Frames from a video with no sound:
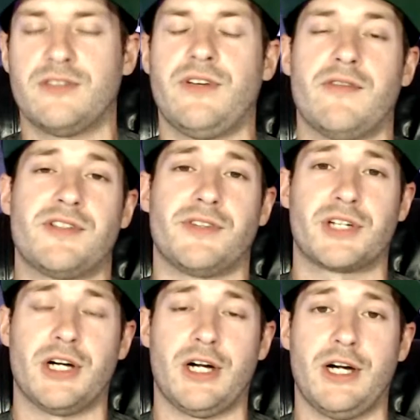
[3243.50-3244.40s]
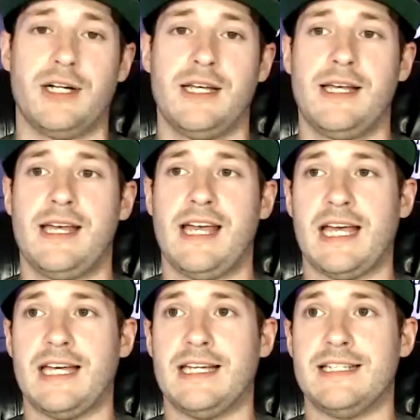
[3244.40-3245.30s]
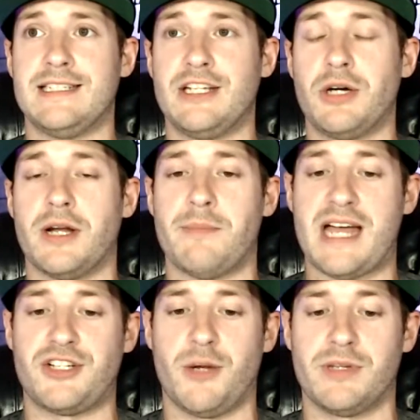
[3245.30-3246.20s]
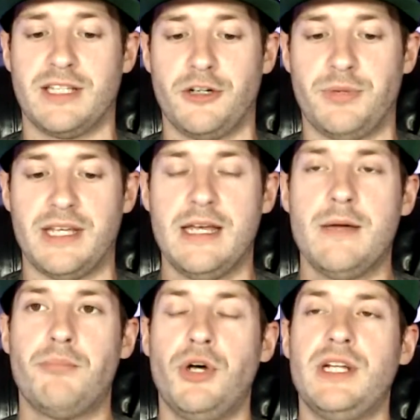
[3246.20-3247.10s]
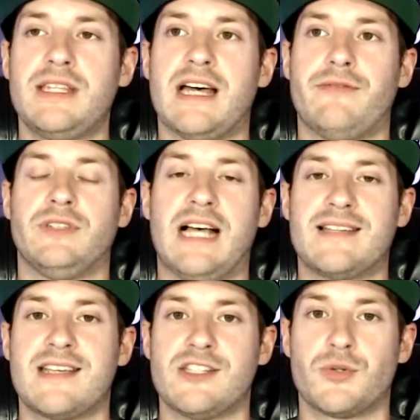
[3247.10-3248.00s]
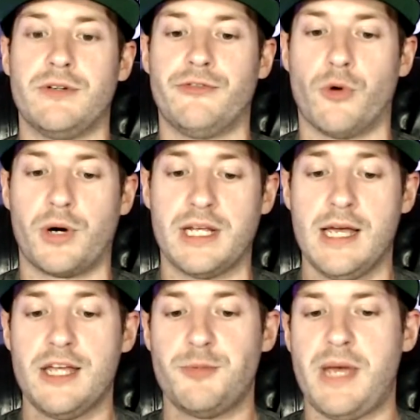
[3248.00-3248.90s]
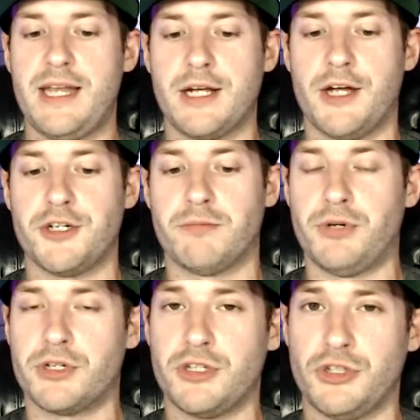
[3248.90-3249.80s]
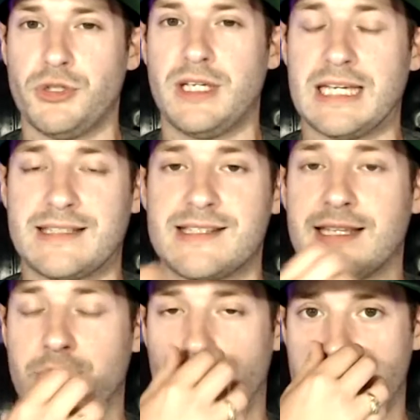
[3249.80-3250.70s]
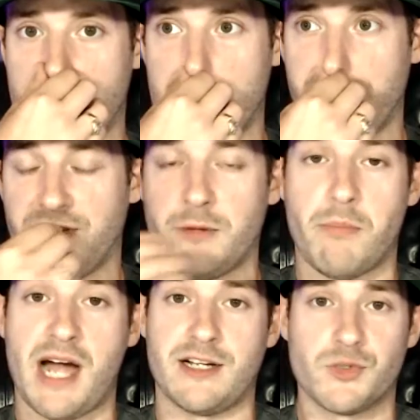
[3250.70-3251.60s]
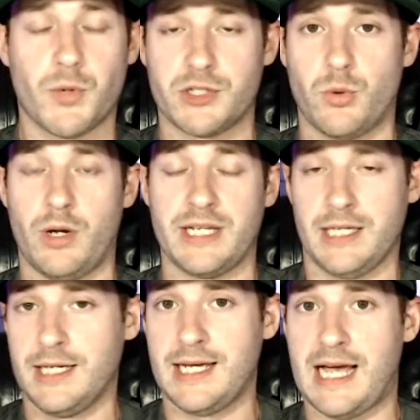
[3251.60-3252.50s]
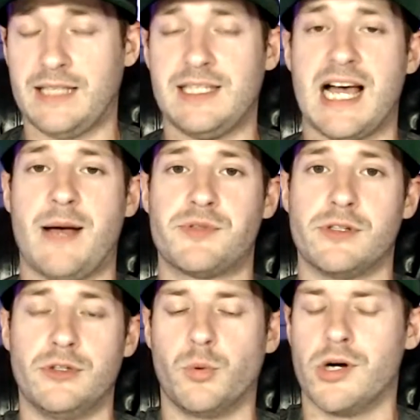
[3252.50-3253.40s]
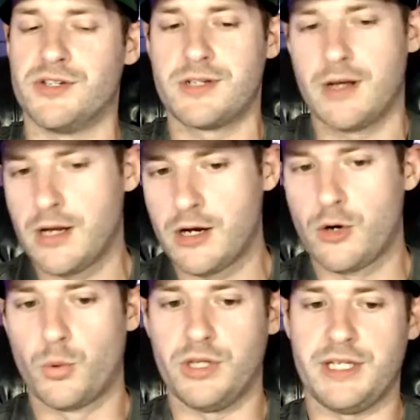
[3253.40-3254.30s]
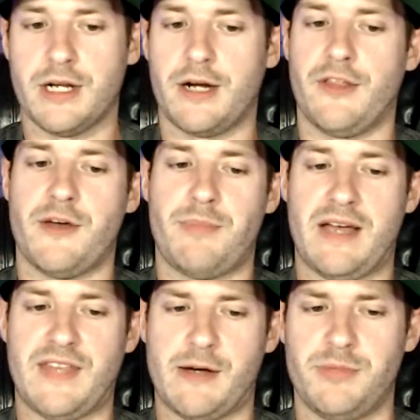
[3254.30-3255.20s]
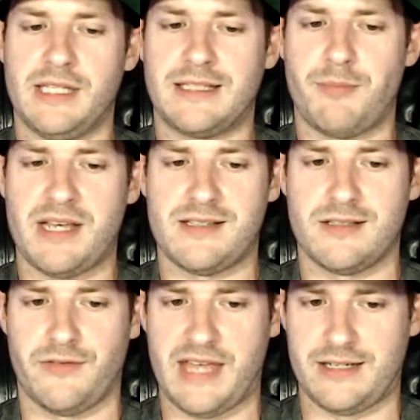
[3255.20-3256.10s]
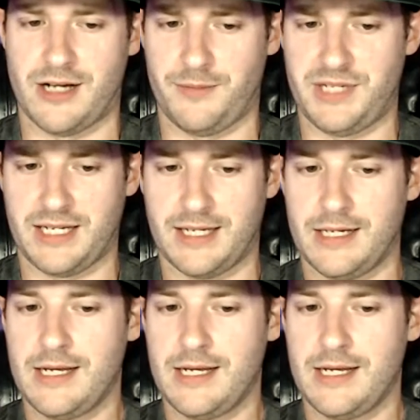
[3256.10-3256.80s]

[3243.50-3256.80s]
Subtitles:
favorites on the card, and you've got to match it up a little bit. Putting that Velasquez 340, depending on your book, you can get this thing close to even. Minus 120 at the absolute worst. Really not all that bad. That would be like the basis of that top ticket.